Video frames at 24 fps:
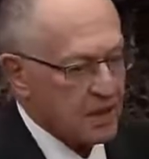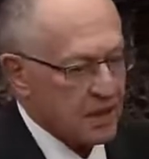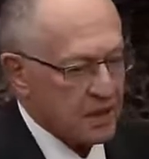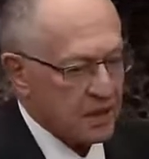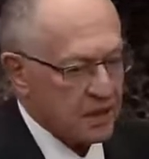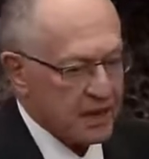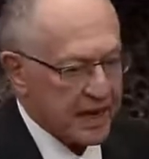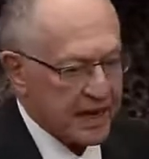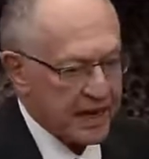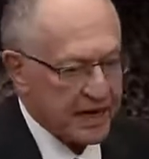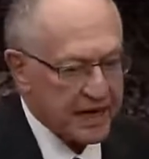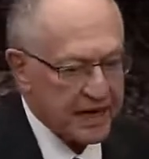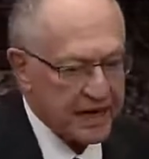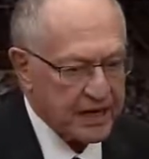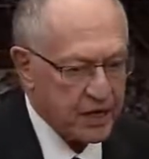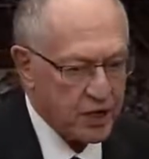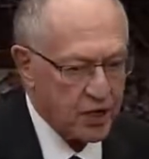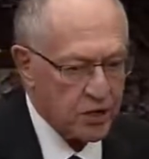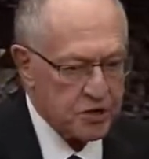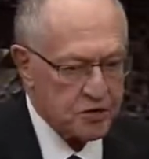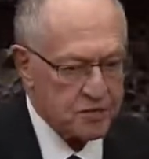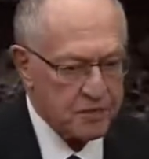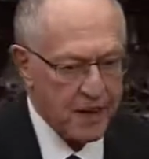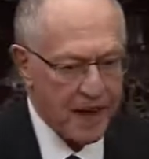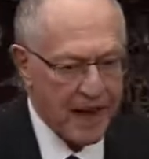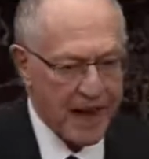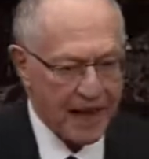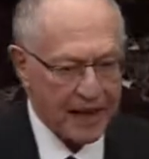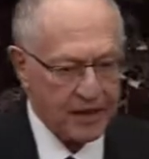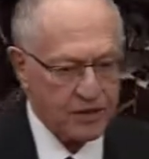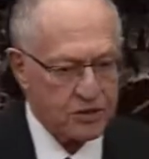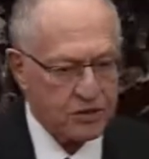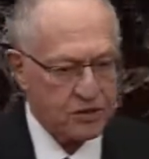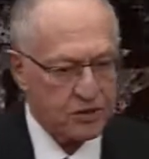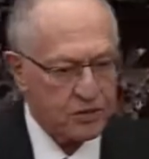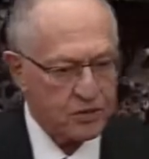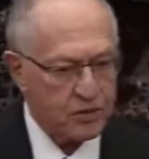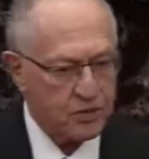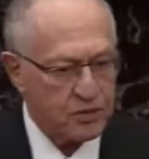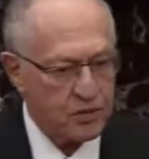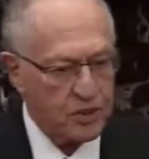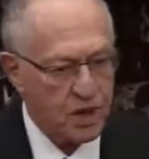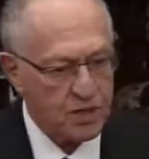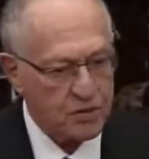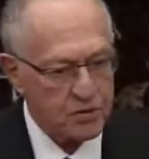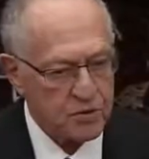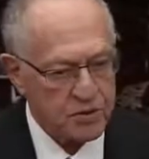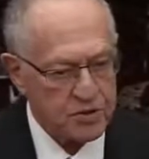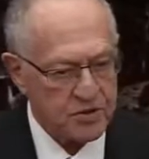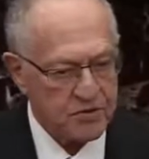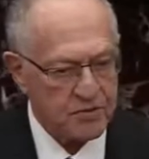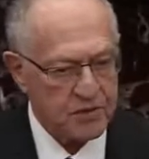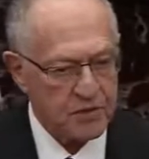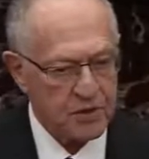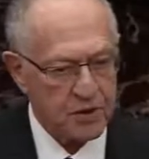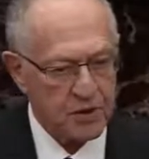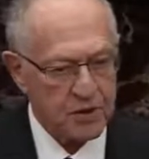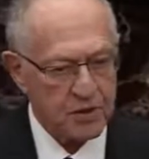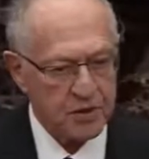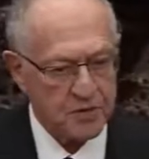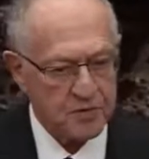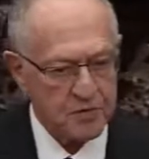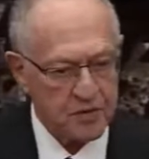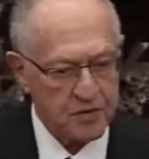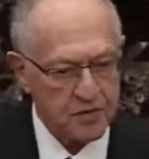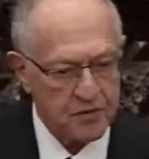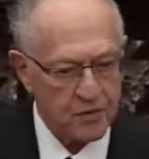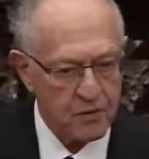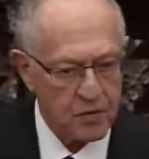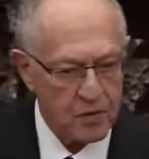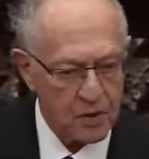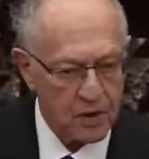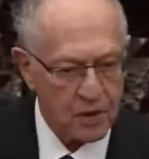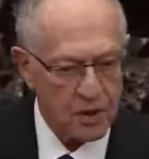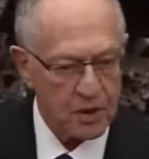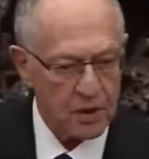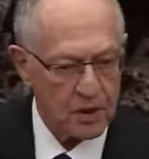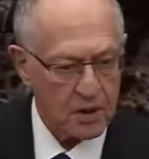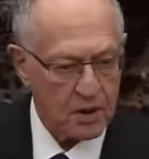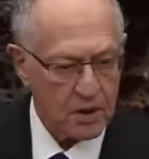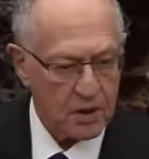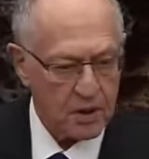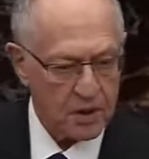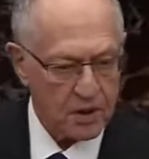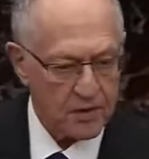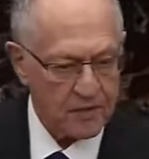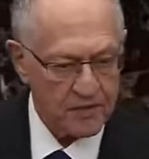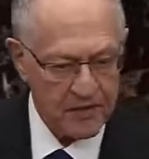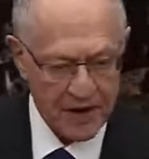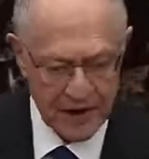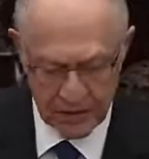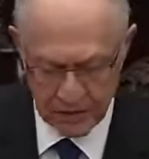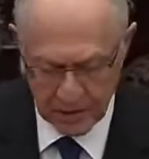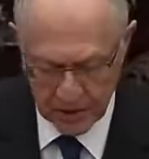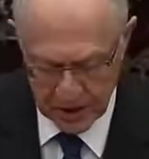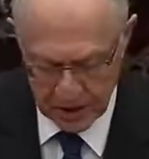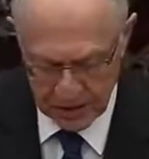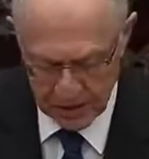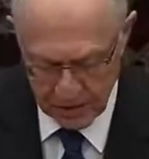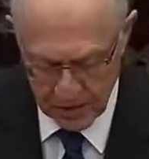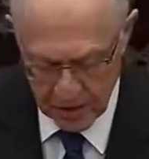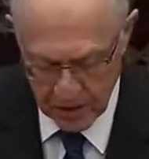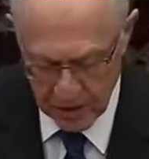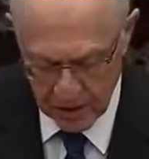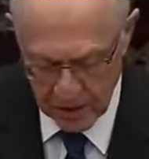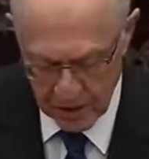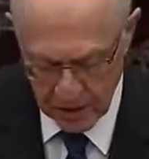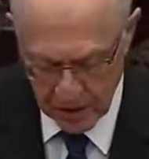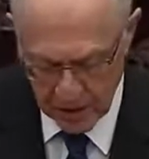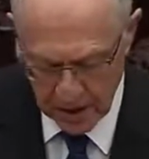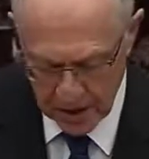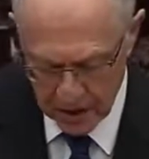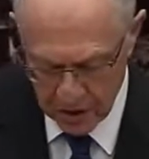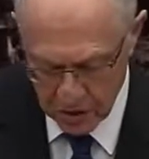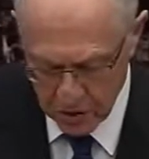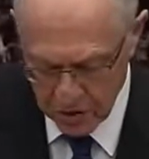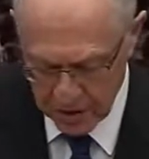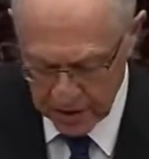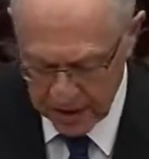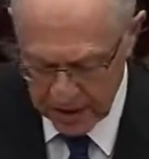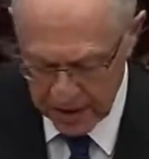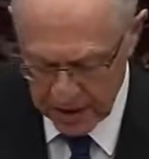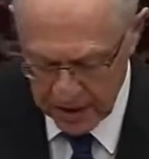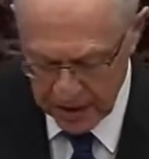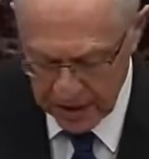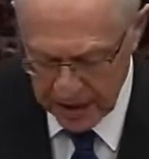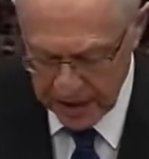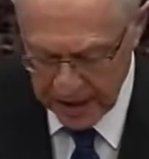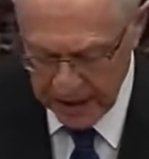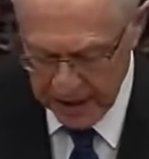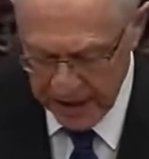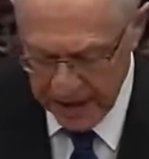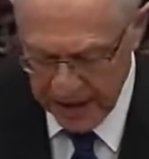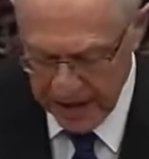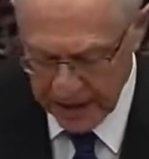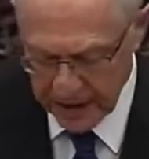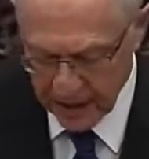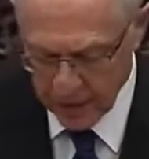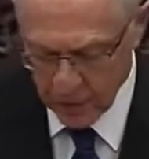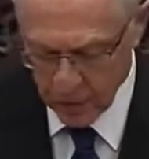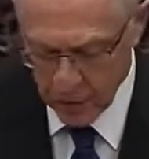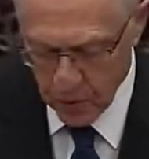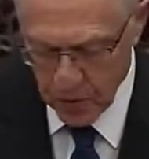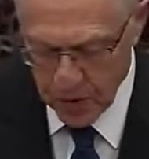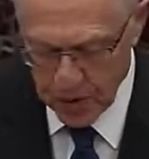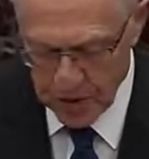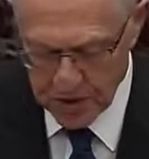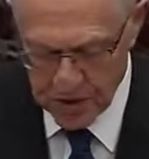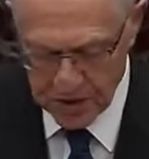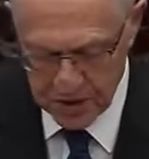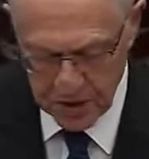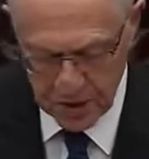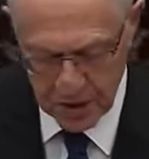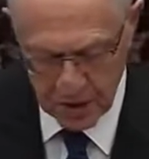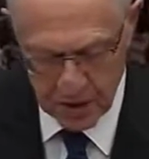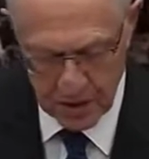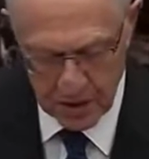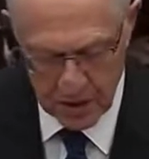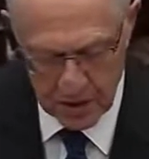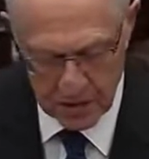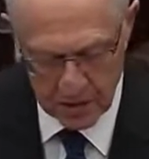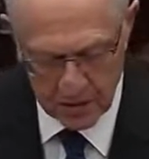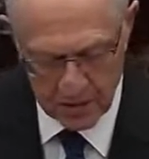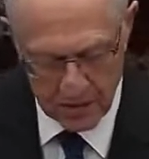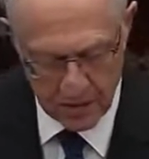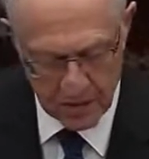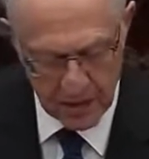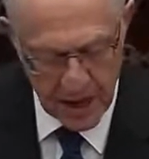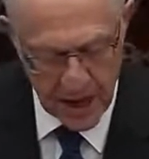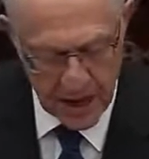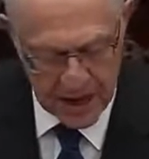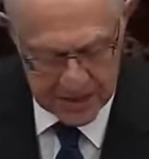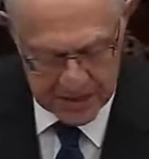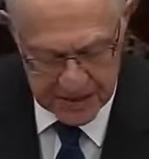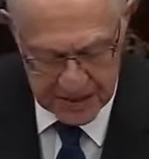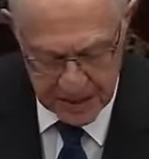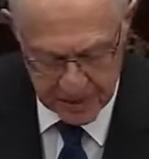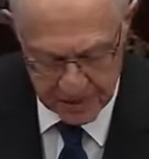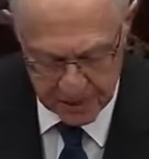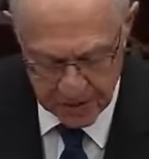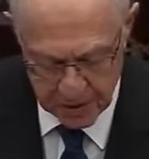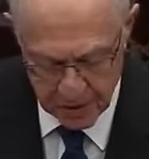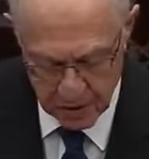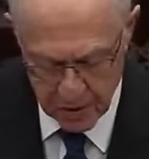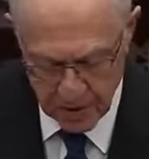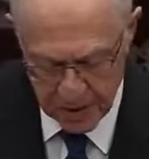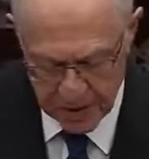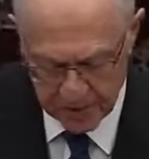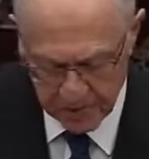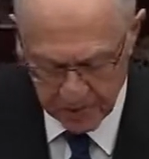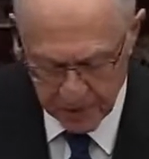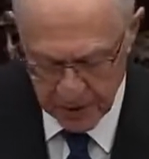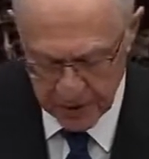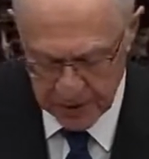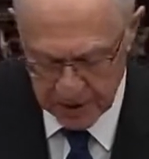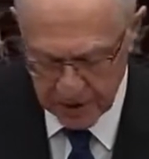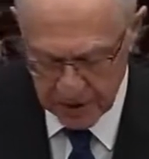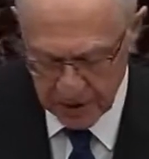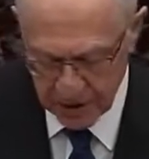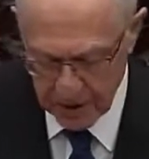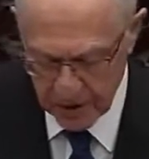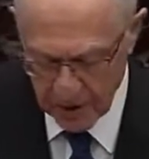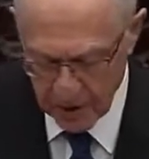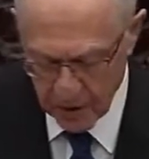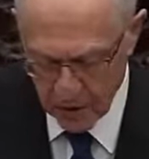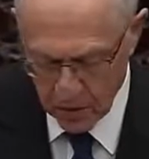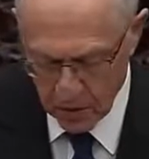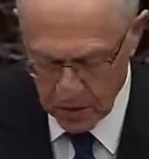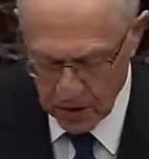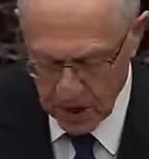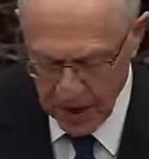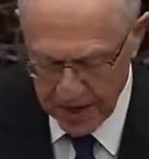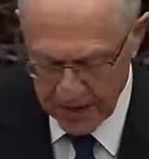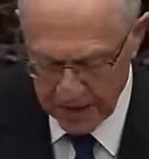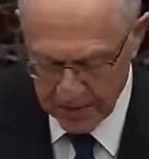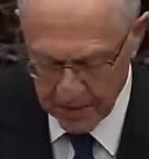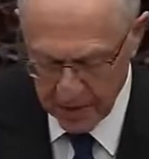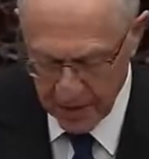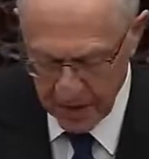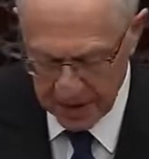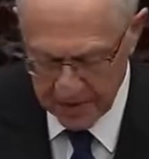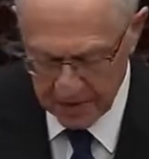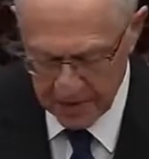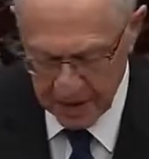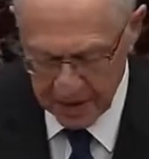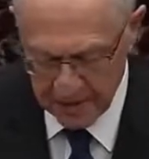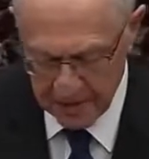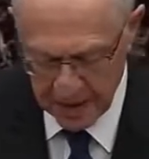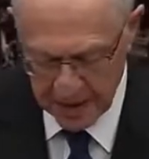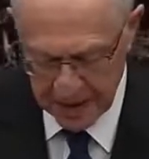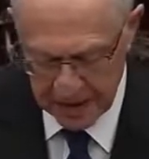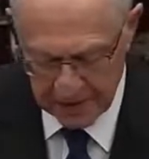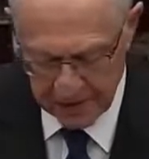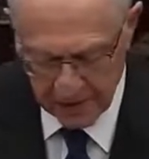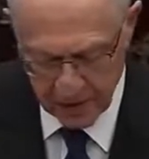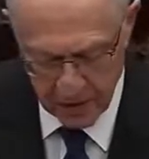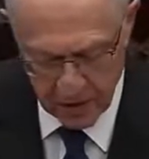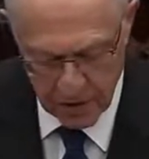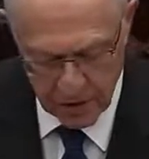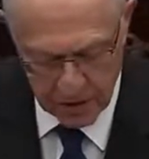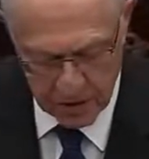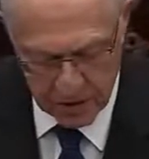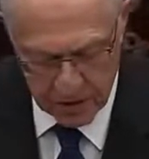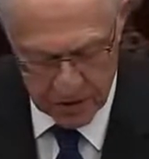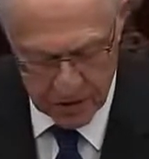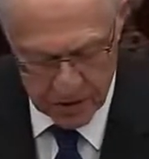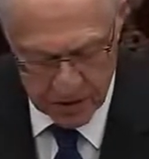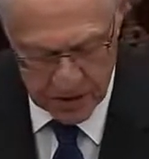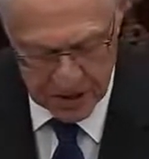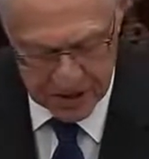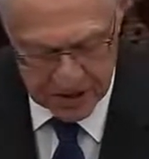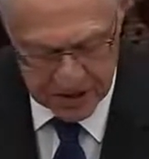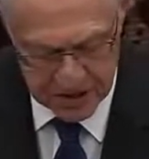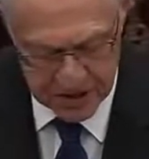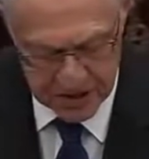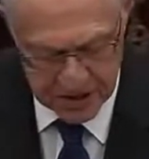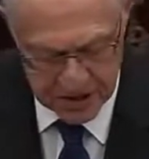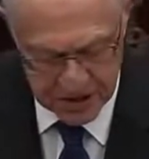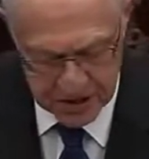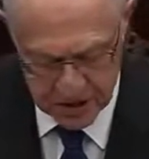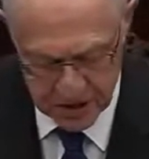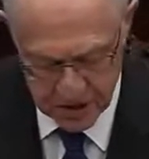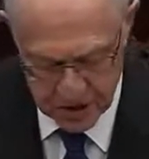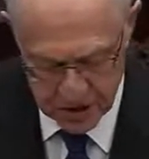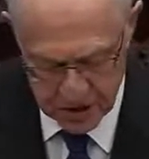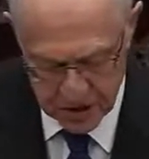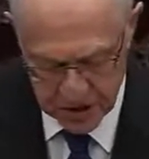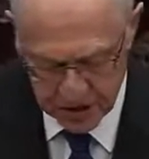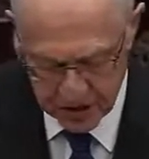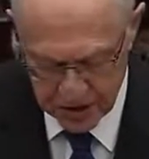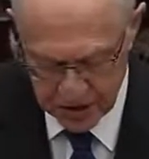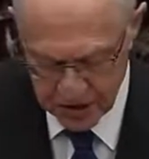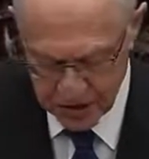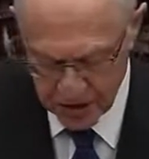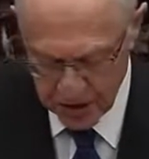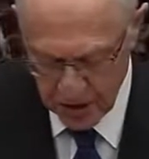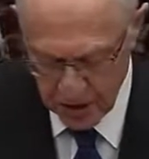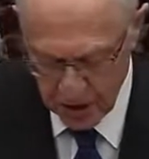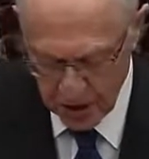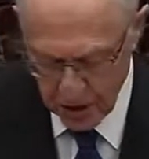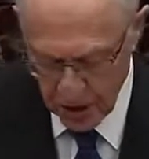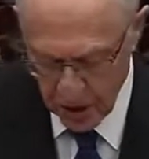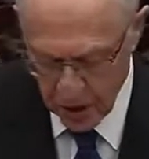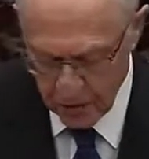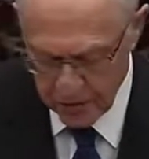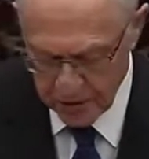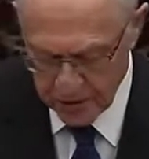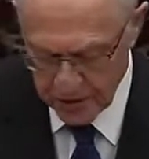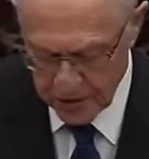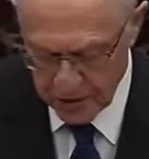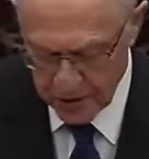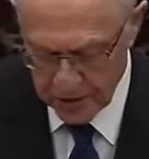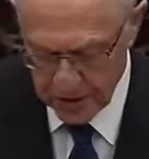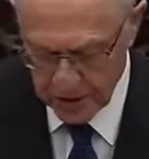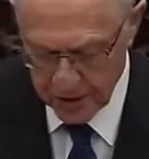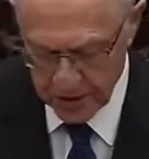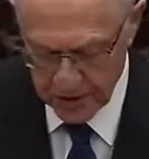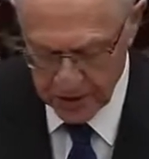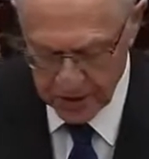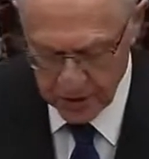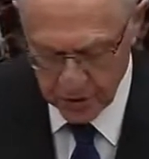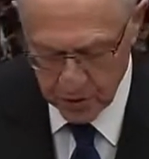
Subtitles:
Lenity goes back to hundreds of years before the founding of our country and was a concept in Great Britain relied upon by many of our own justices and judges over the years.